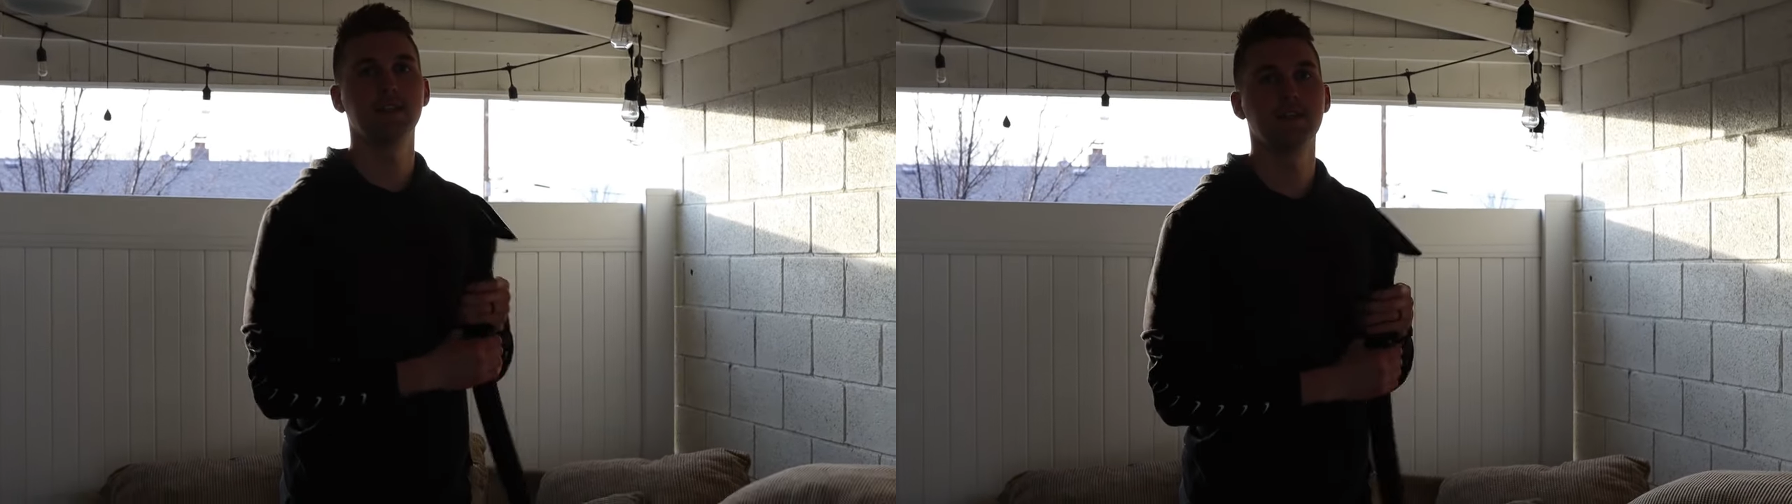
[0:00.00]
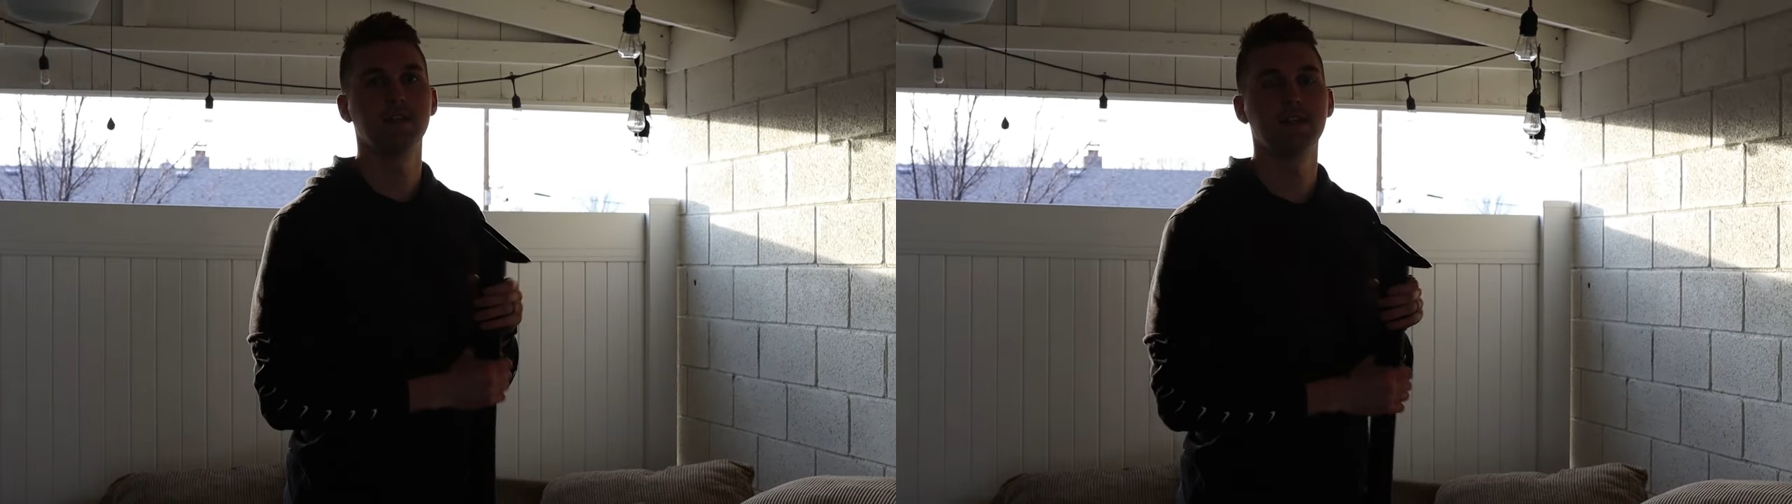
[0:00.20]

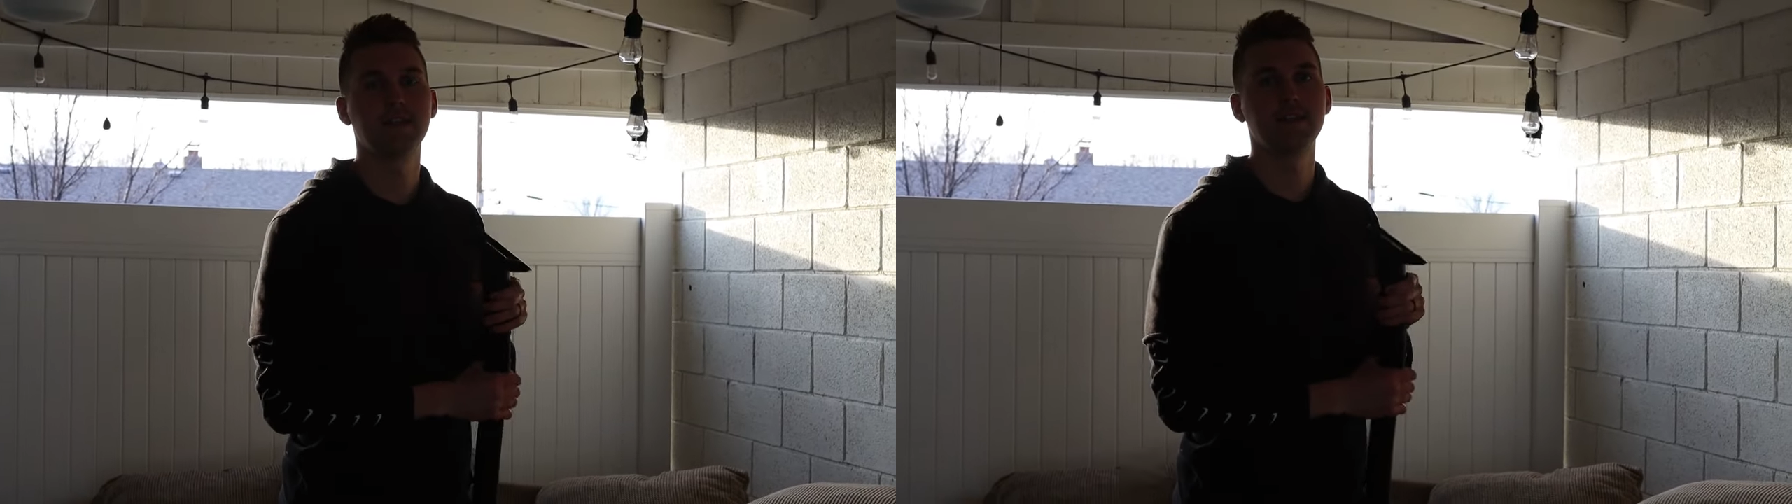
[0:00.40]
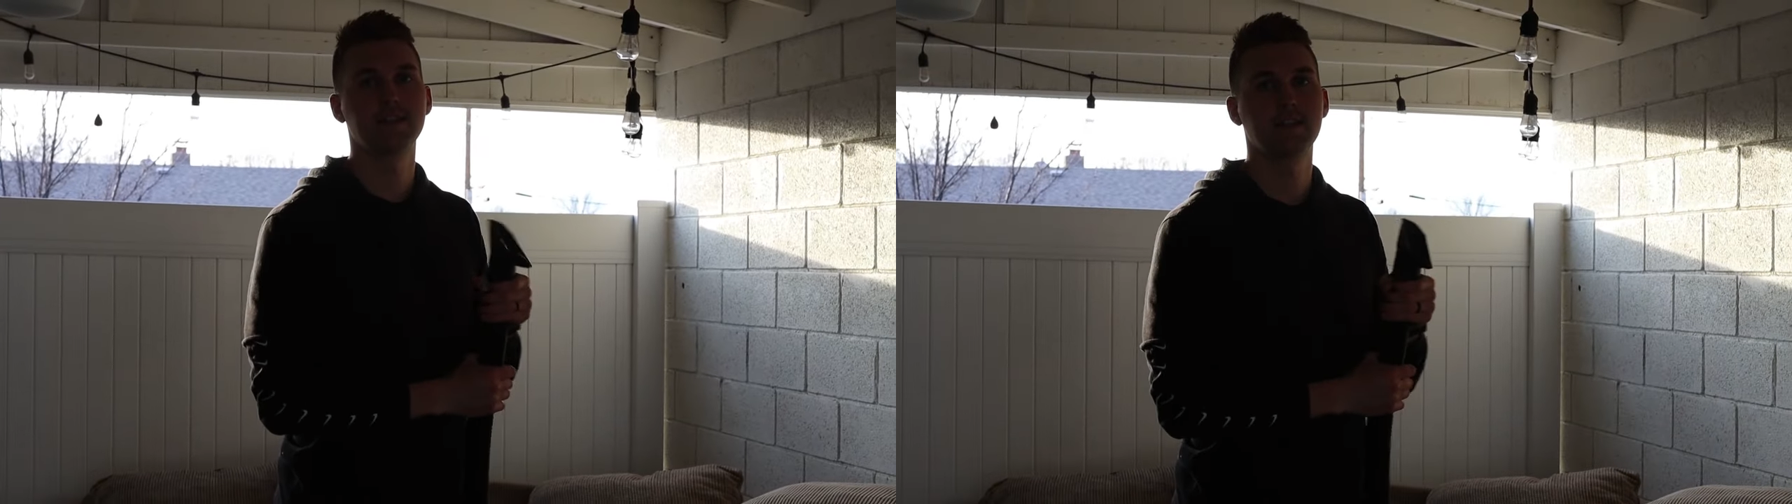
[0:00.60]
the
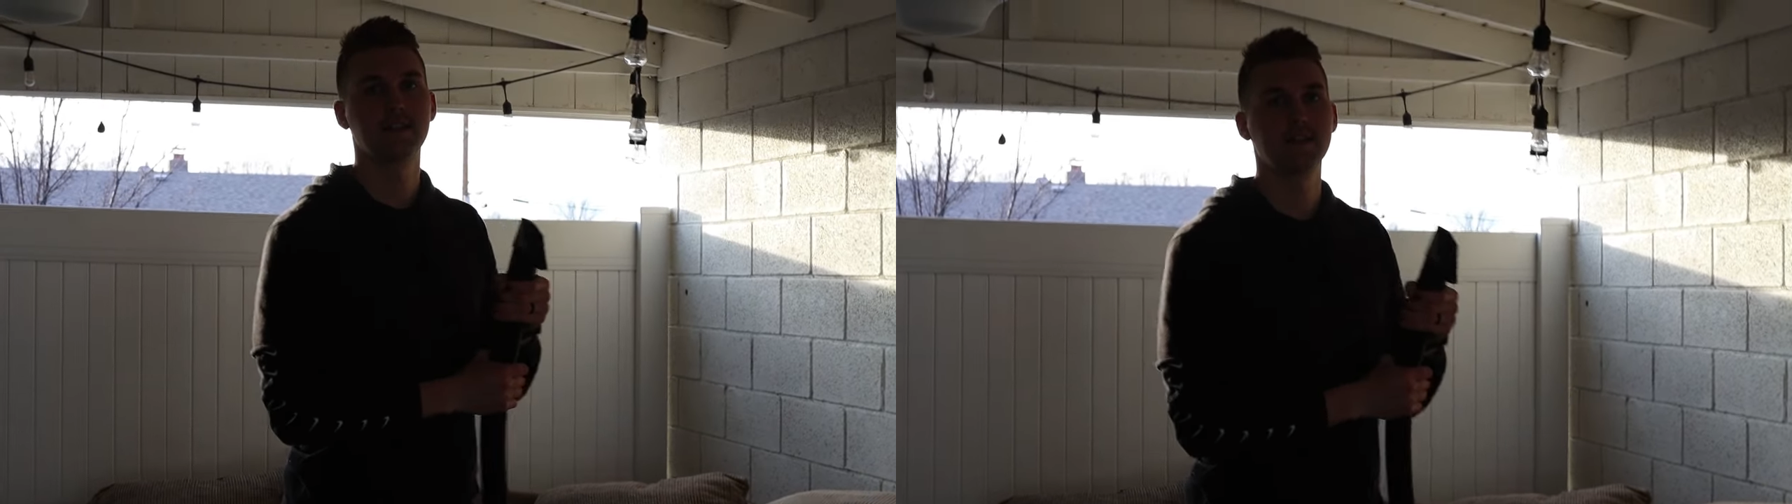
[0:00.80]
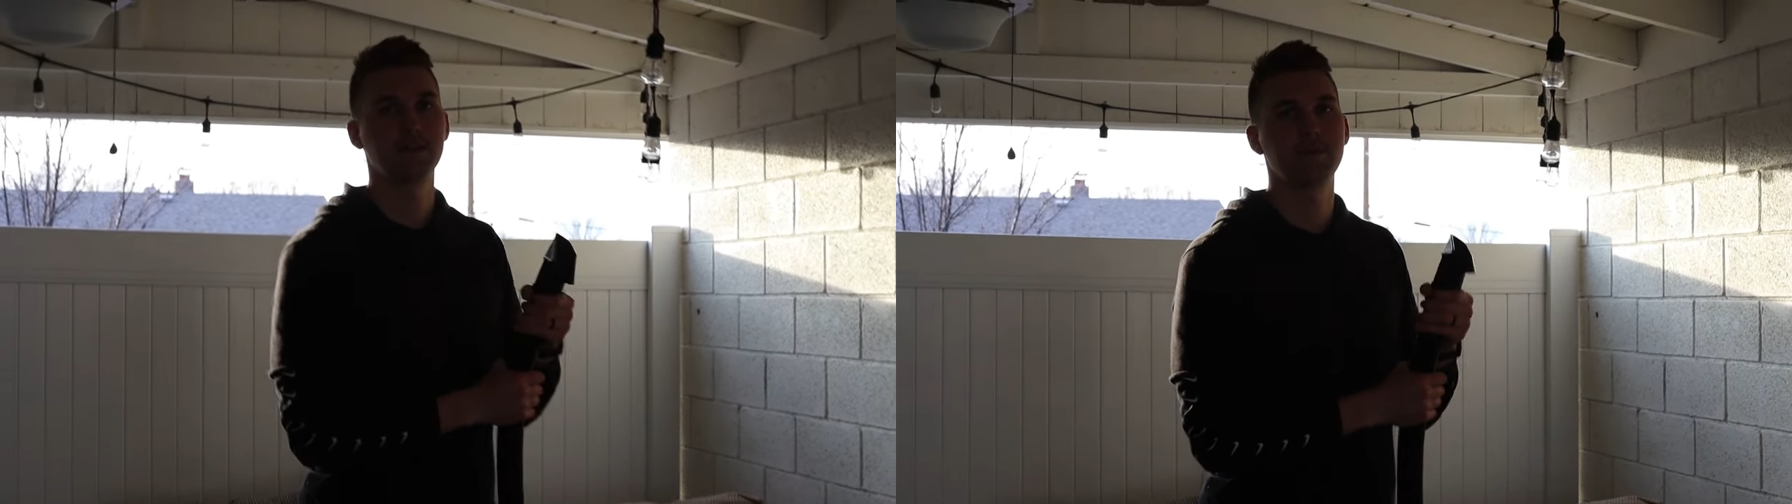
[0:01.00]
link is in the
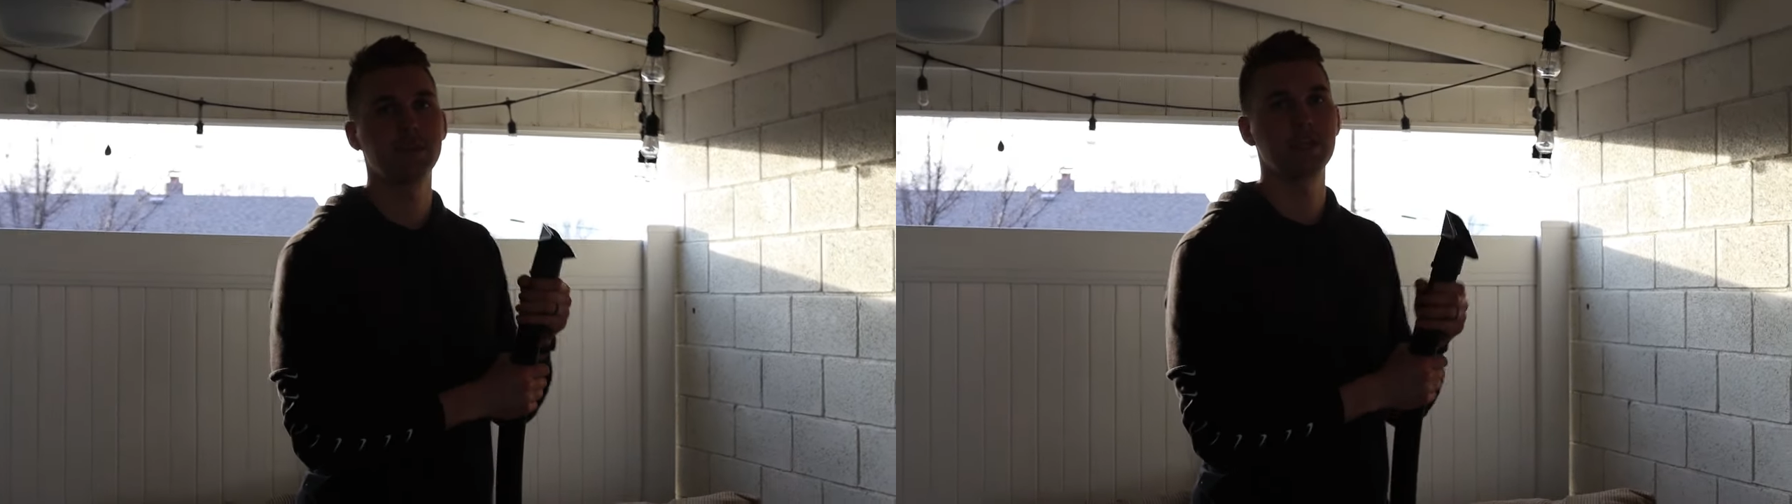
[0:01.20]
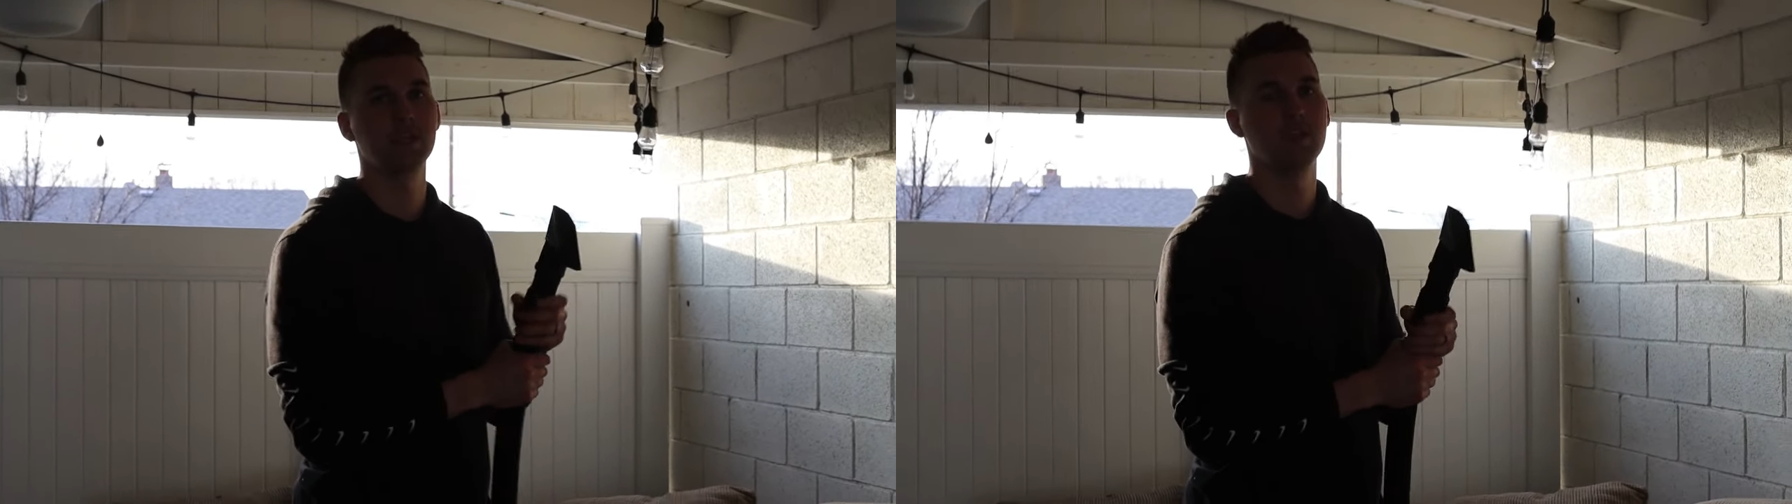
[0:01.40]

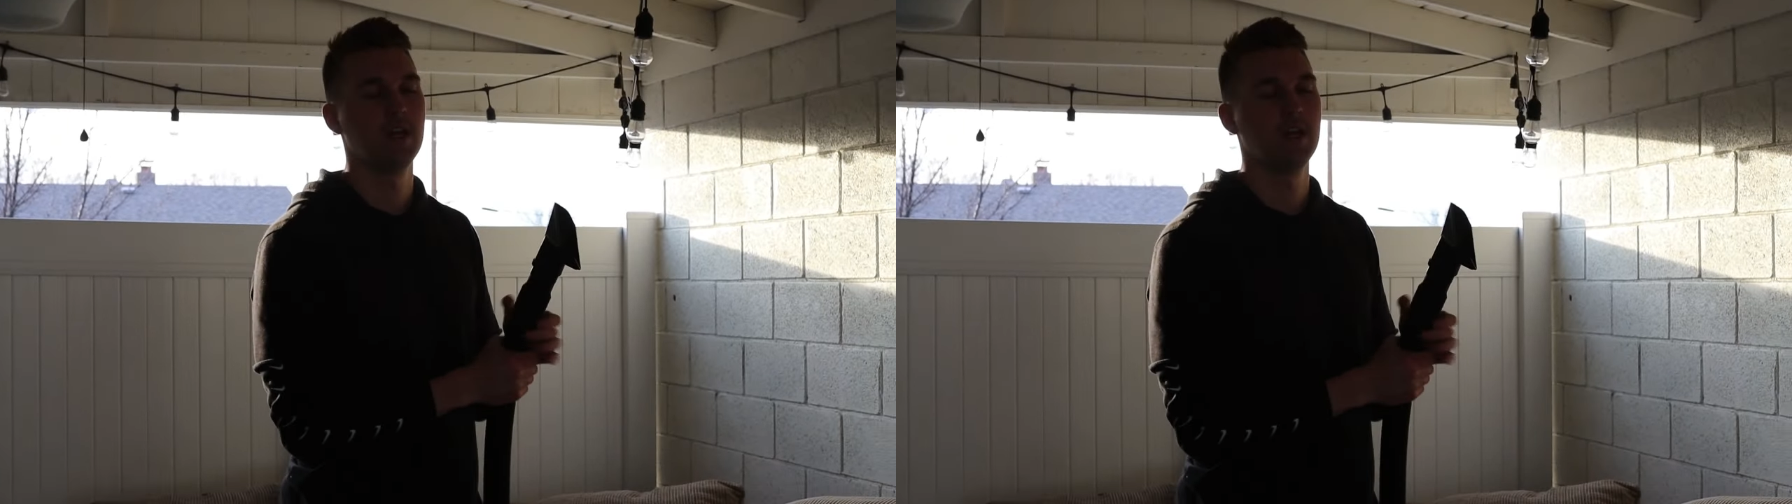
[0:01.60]
description.